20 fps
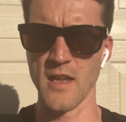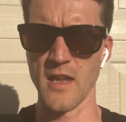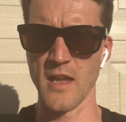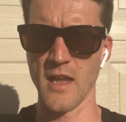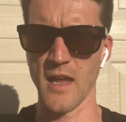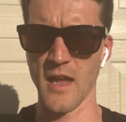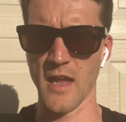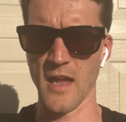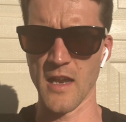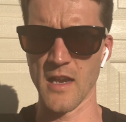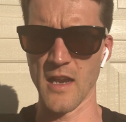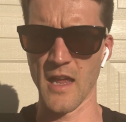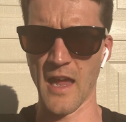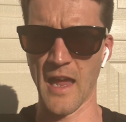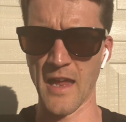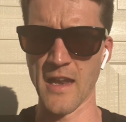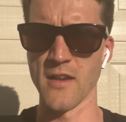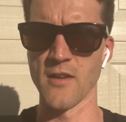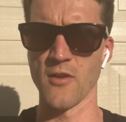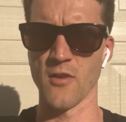
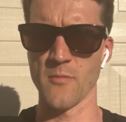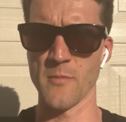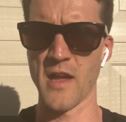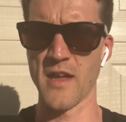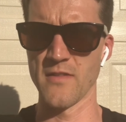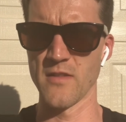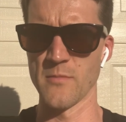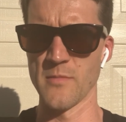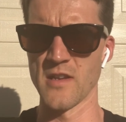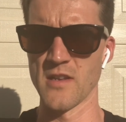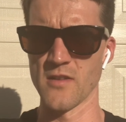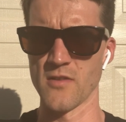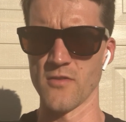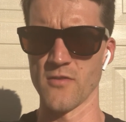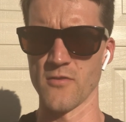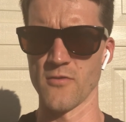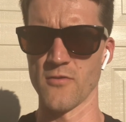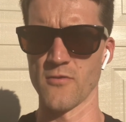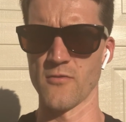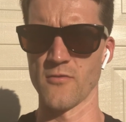And I made them
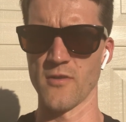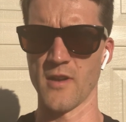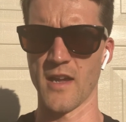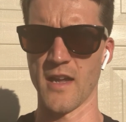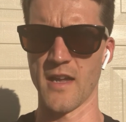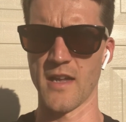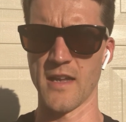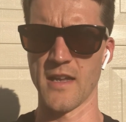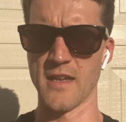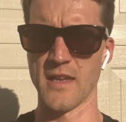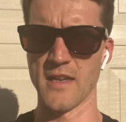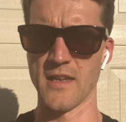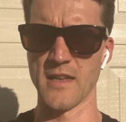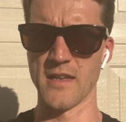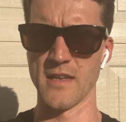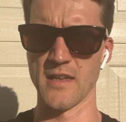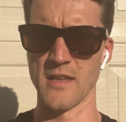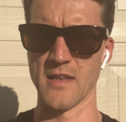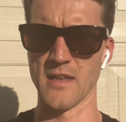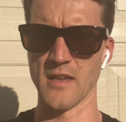into
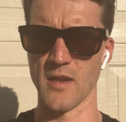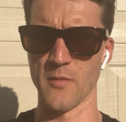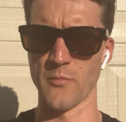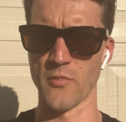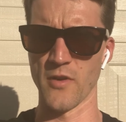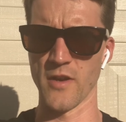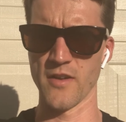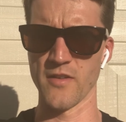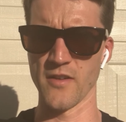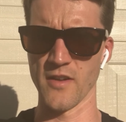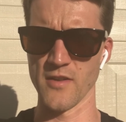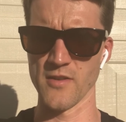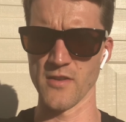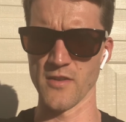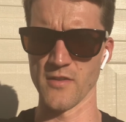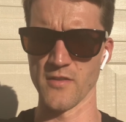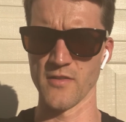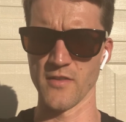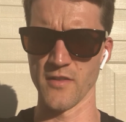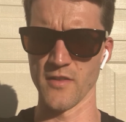a brick
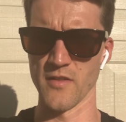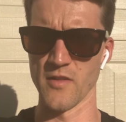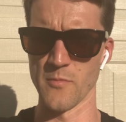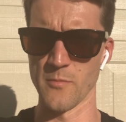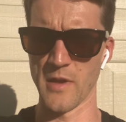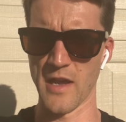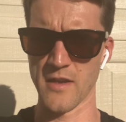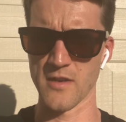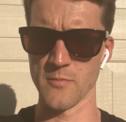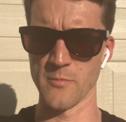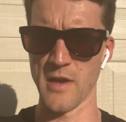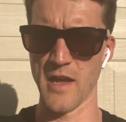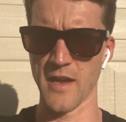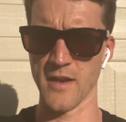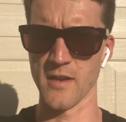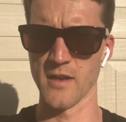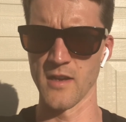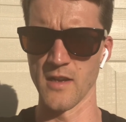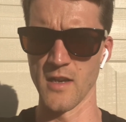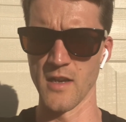session, so I did them back to
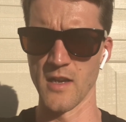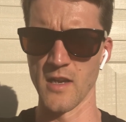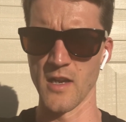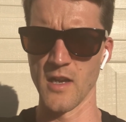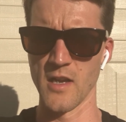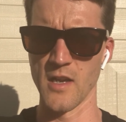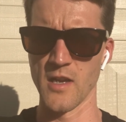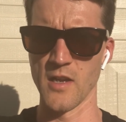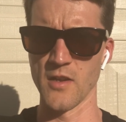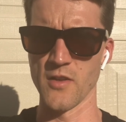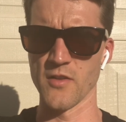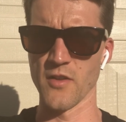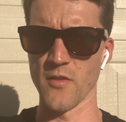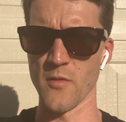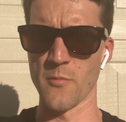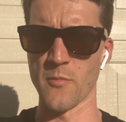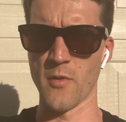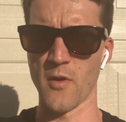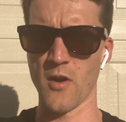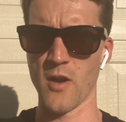back. So
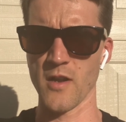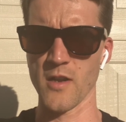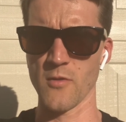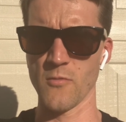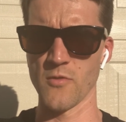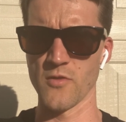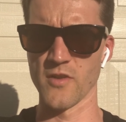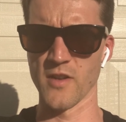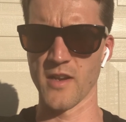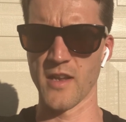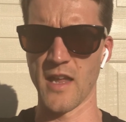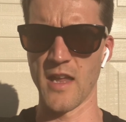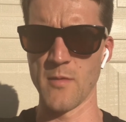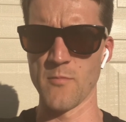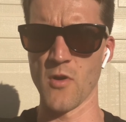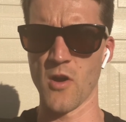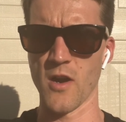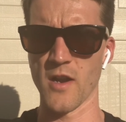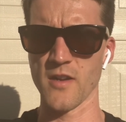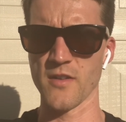the bike was a key
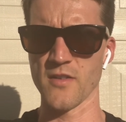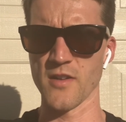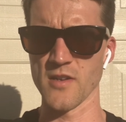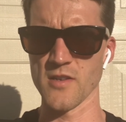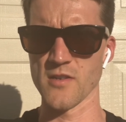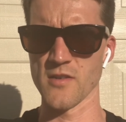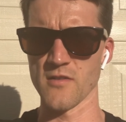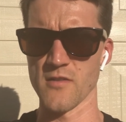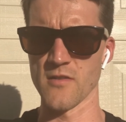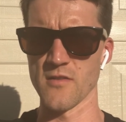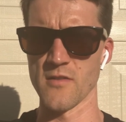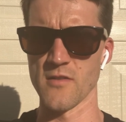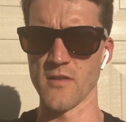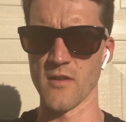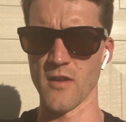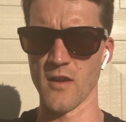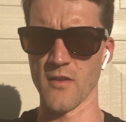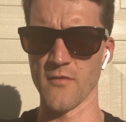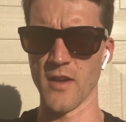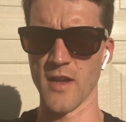bike
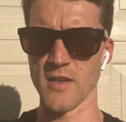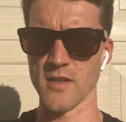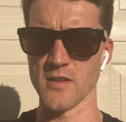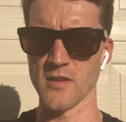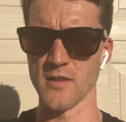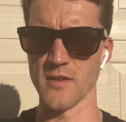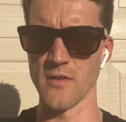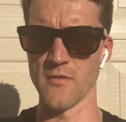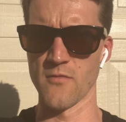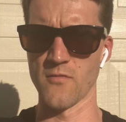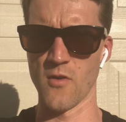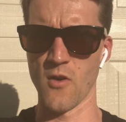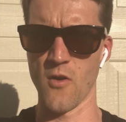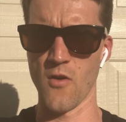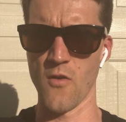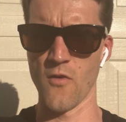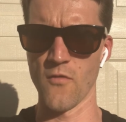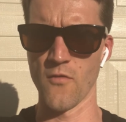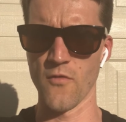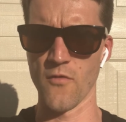session. I've actually
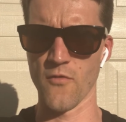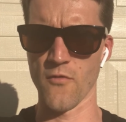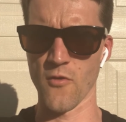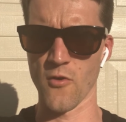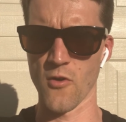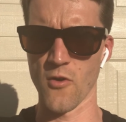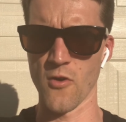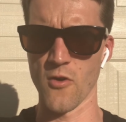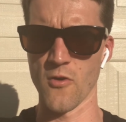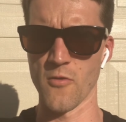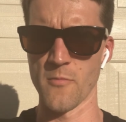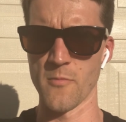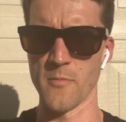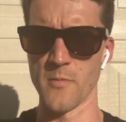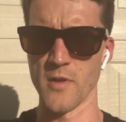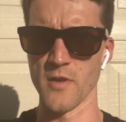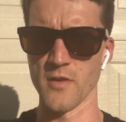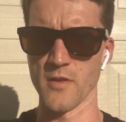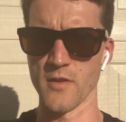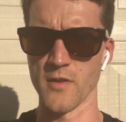evolved
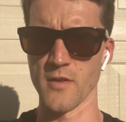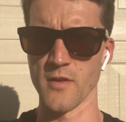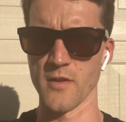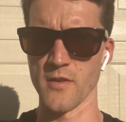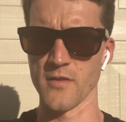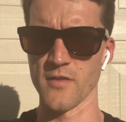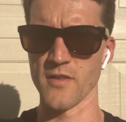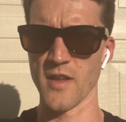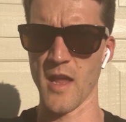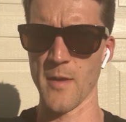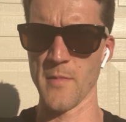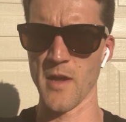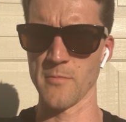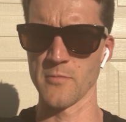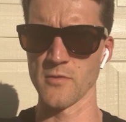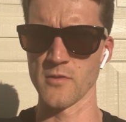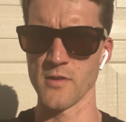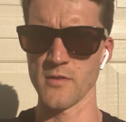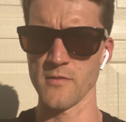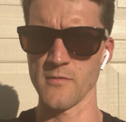from Sam
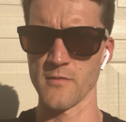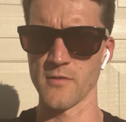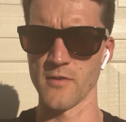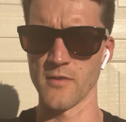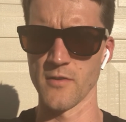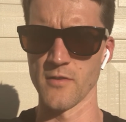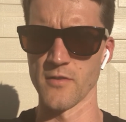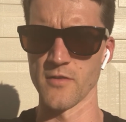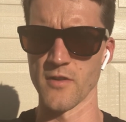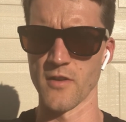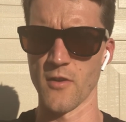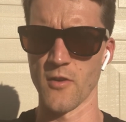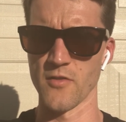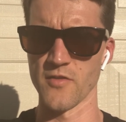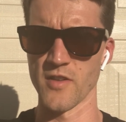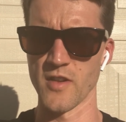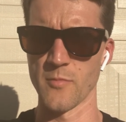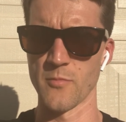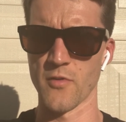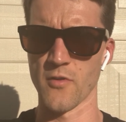Appleton, who's an
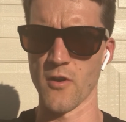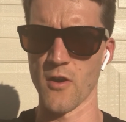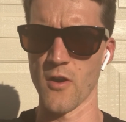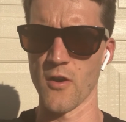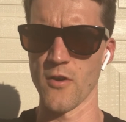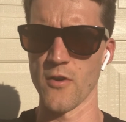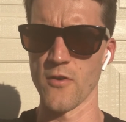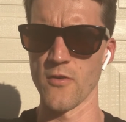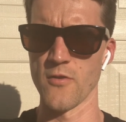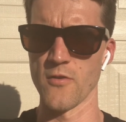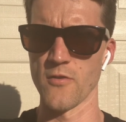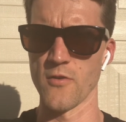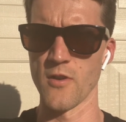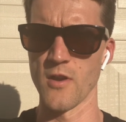Aussie pro